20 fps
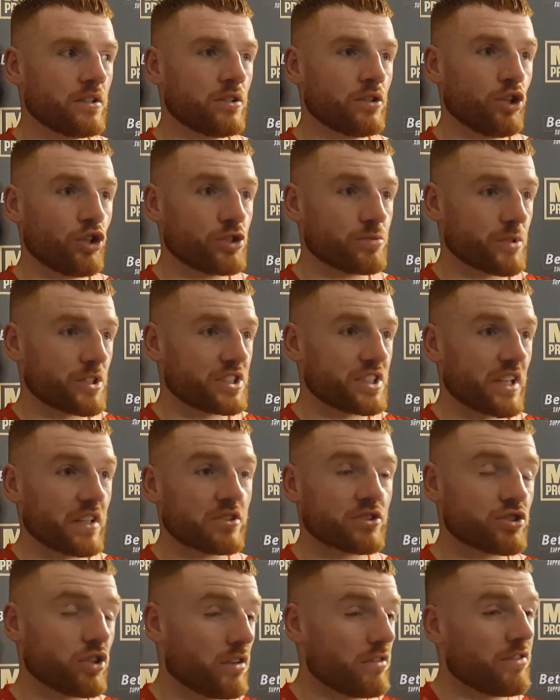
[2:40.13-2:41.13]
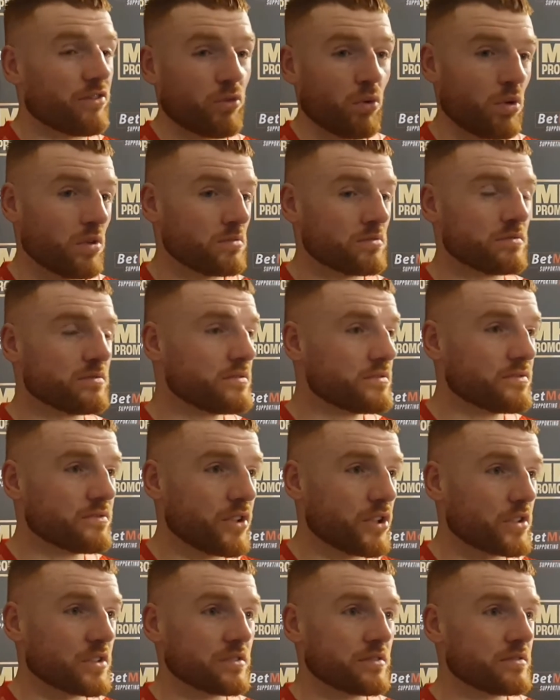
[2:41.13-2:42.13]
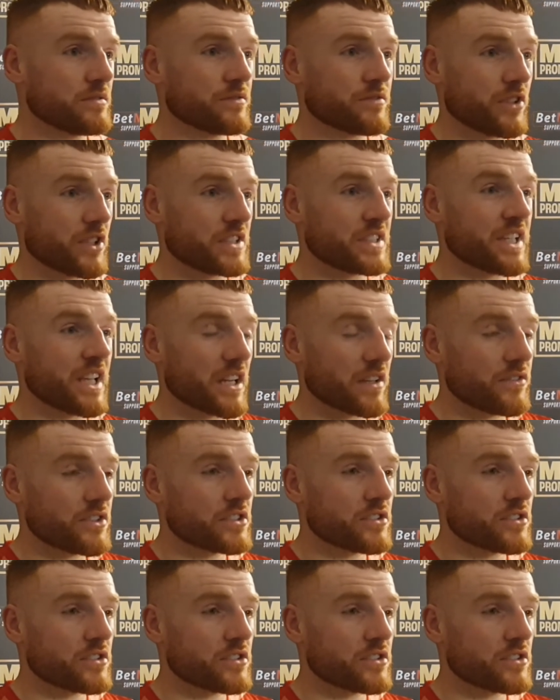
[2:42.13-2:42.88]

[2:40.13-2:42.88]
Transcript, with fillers: lose my shit and start throwing fucking for the sake of it.